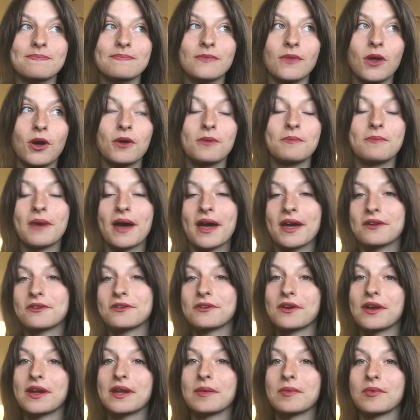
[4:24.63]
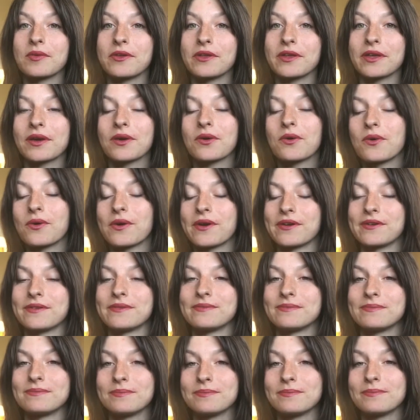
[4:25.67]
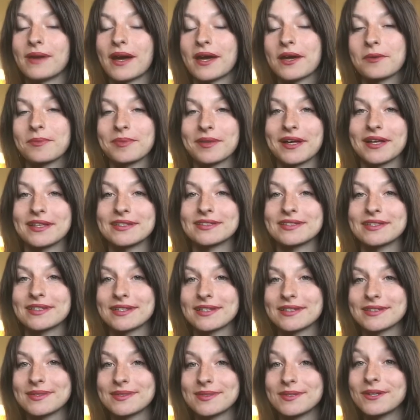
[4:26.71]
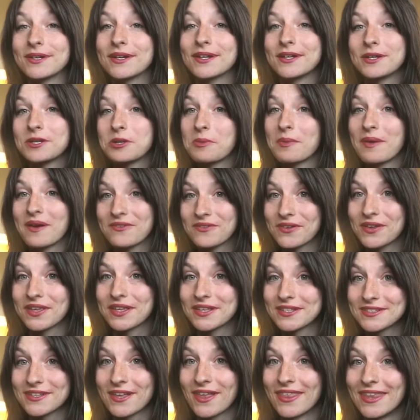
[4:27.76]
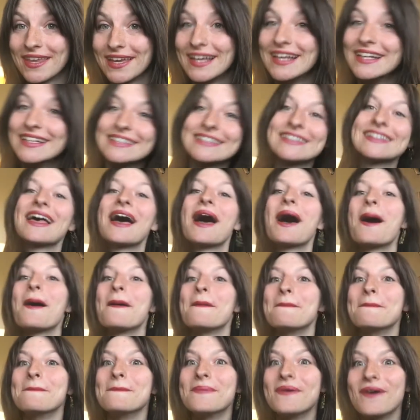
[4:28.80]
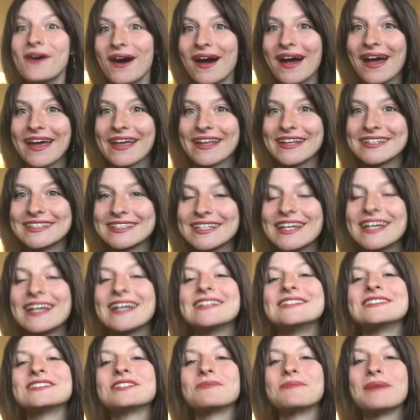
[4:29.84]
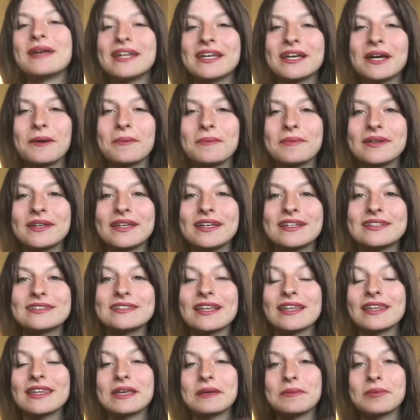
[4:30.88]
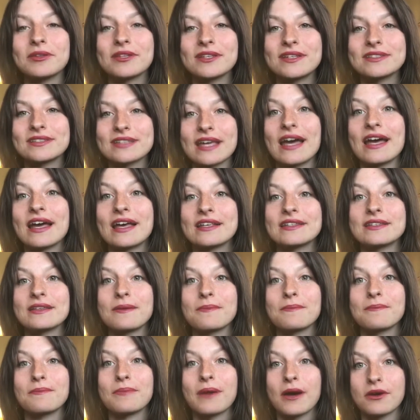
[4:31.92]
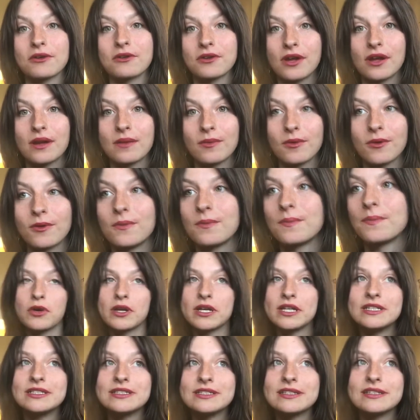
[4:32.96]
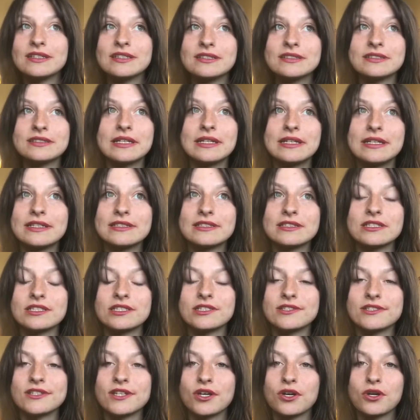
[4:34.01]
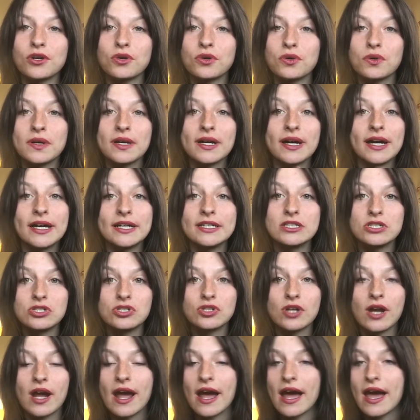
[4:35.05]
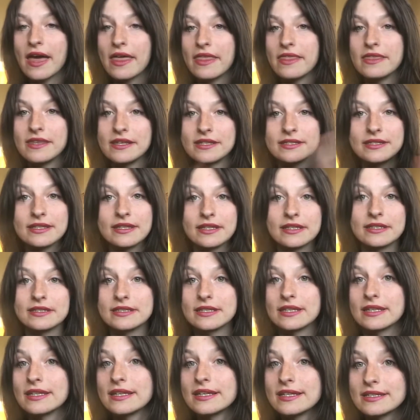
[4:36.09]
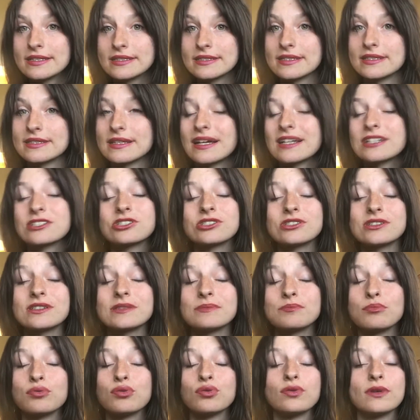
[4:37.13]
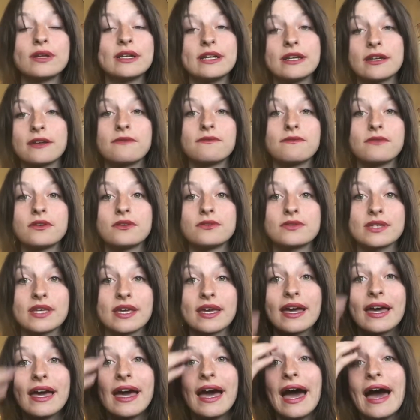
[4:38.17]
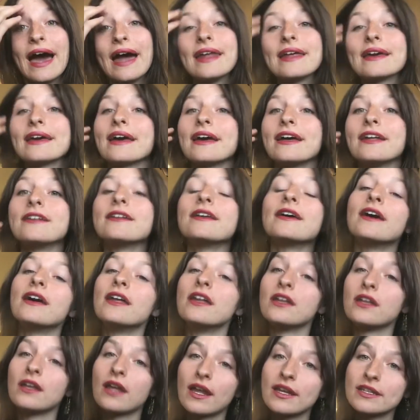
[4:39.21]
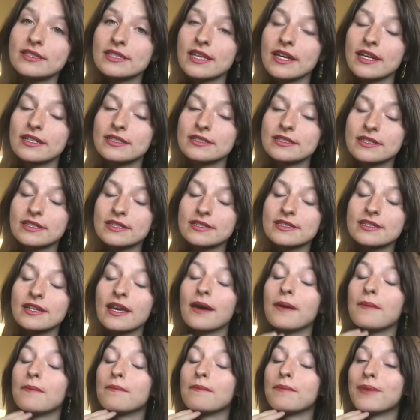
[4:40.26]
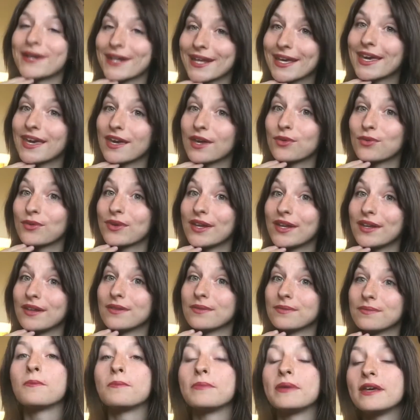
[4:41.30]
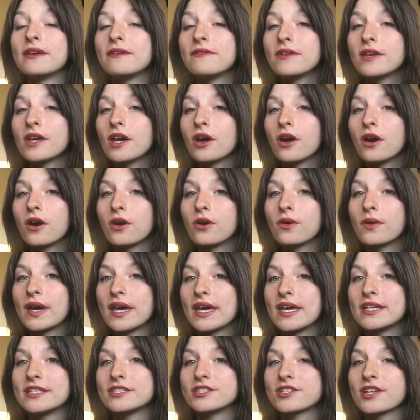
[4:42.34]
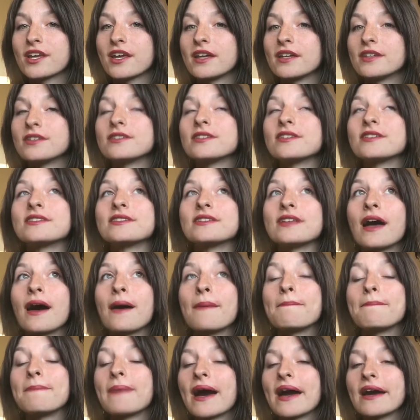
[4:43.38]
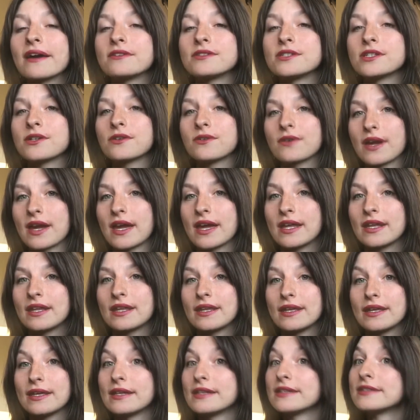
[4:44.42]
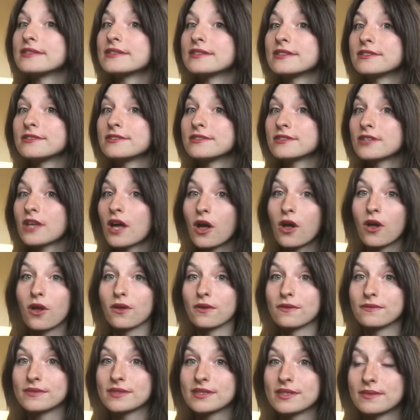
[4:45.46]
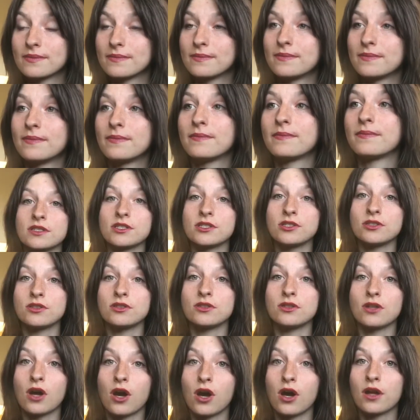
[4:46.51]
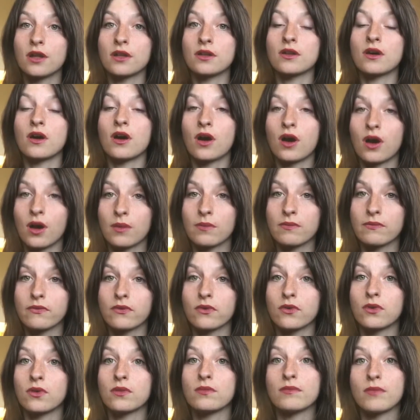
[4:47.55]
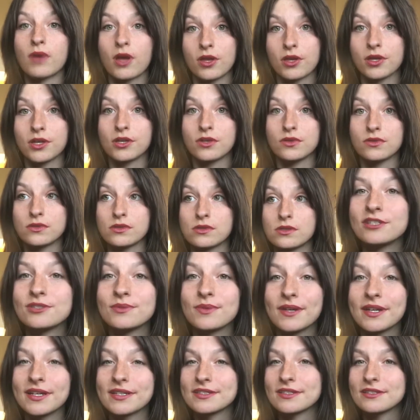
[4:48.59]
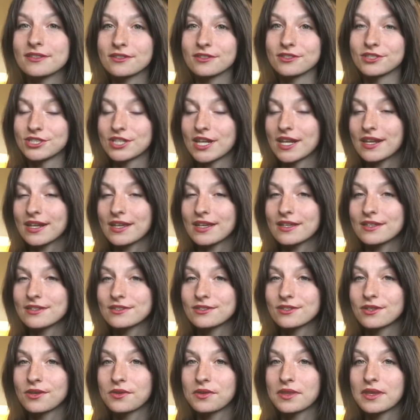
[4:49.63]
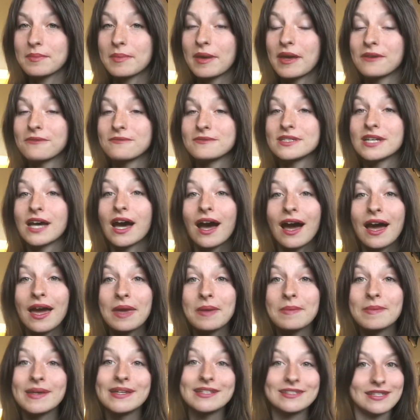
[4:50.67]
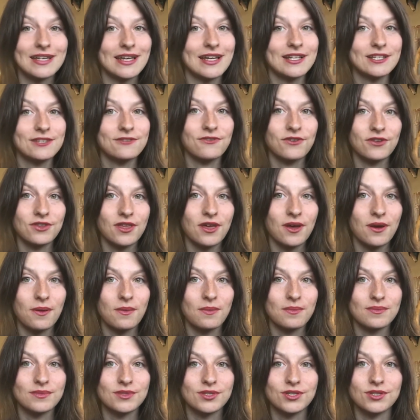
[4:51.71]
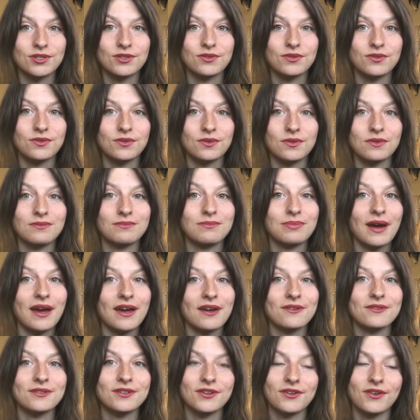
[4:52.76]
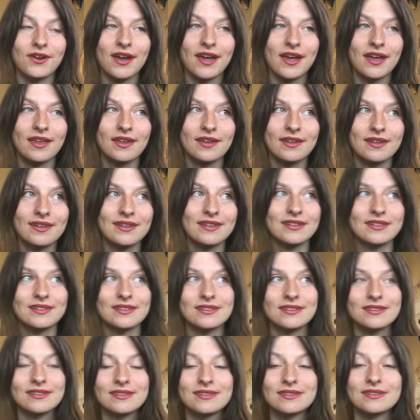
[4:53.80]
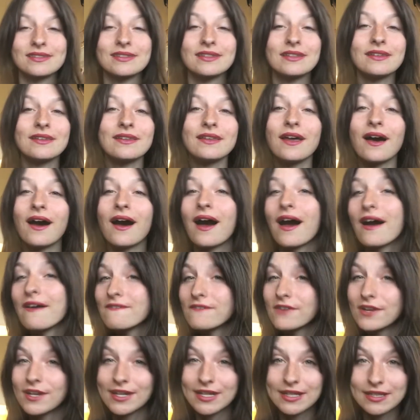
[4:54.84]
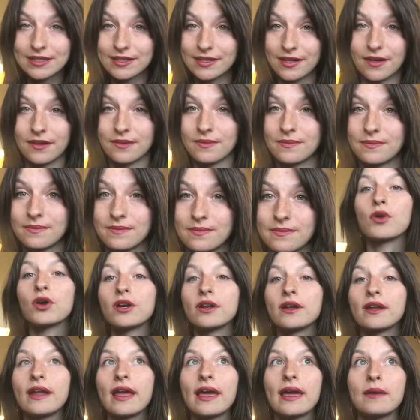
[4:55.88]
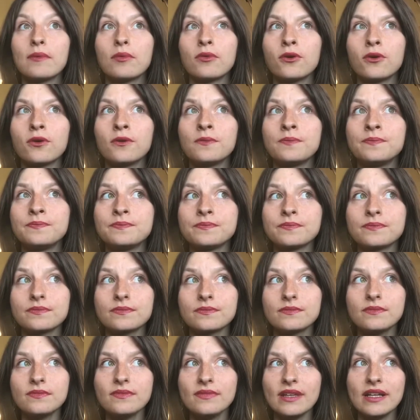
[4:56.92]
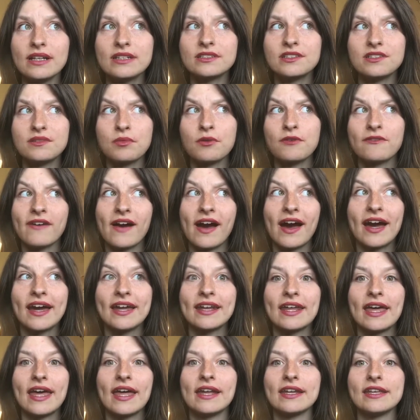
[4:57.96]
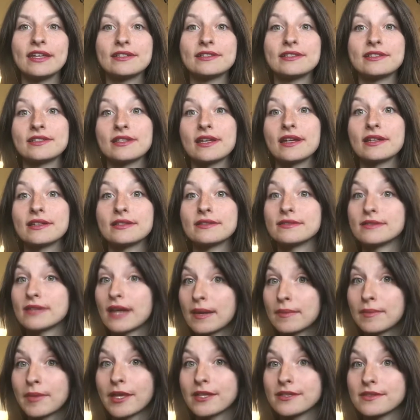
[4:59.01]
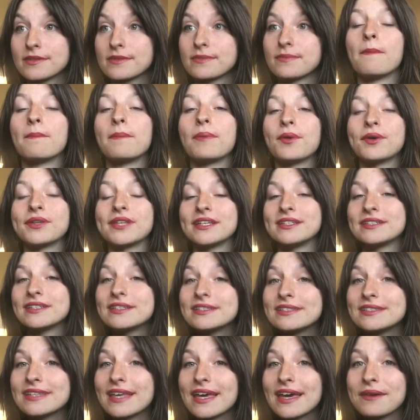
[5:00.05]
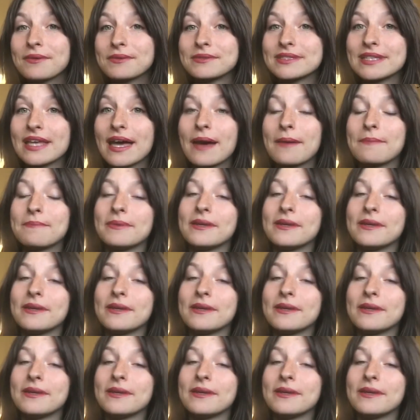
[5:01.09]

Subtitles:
on biodegradable and corn bioplastics, you're gonna know my feelings on this. But so many companies label this as biodegradable. More into this, it isn't so cut and dry, this and this. It's actually pretty confusing. And again, not a scientist, but I can read. PVOH does not biodegrade, it dissolves into non-harmful molecules. Here's where it gets a little shady. So the amount of time it takes for them to biodegrade is not very clear. We weren't able to provide any distinct timelines. But what they did say was that